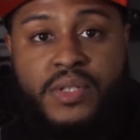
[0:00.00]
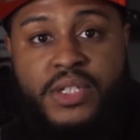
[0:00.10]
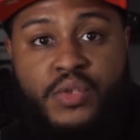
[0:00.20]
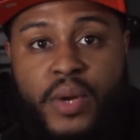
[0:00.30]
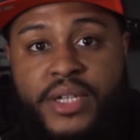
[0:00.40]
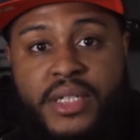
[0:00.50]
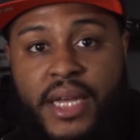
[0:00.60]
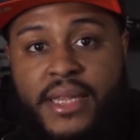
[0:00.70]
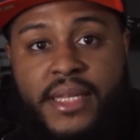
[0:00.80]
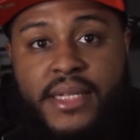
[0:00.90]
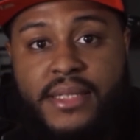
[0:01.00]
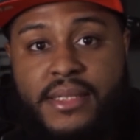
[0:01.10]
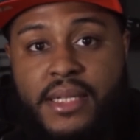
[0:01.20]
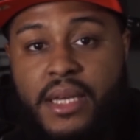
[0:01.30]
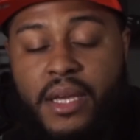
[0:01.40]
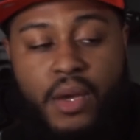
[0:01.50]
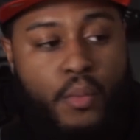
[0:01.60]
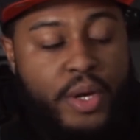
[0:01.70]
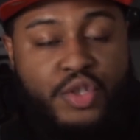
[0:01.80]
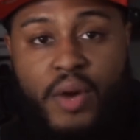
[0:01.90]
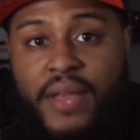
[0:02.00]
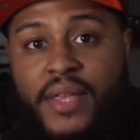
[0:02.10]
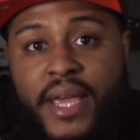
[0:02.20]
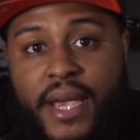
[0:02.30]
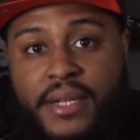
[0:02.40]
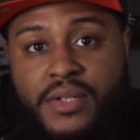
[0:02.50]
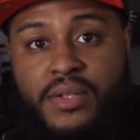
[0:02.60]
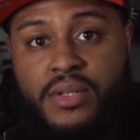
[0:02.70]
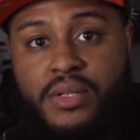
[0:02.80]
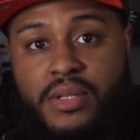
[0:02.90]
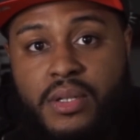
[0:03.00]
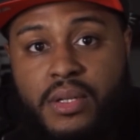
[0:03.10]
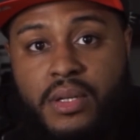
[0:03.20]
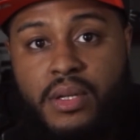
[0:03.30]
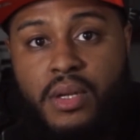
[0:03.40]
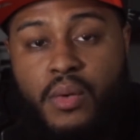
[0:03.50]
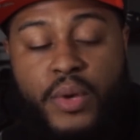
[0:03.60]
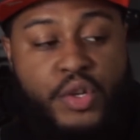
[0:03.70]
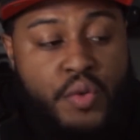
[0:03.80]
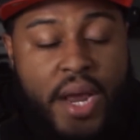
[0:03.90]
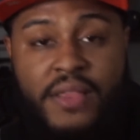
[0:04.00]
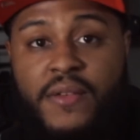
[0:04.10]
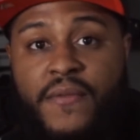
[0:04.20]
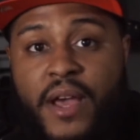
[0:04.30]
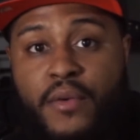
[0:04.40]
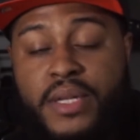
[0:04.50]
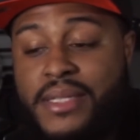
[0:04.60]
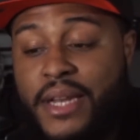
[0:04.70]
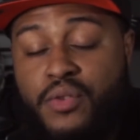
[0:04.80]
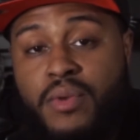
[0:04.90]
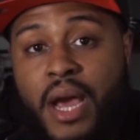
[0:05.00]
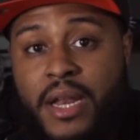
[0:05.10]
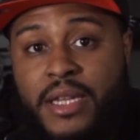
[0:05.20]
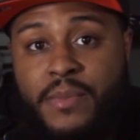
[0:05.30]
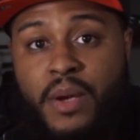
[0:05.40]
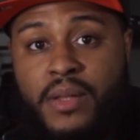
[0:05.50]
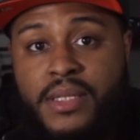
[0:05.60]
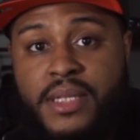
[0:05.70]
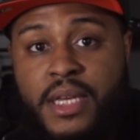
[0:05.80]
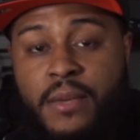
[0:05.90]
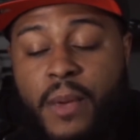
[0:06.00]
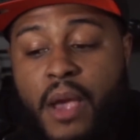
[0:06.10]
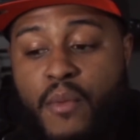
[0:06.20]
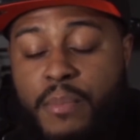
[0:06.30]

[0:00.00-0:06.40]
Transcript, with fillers: situation like this. We trade the cancers, we trade the veterans that do not need to be on this team and we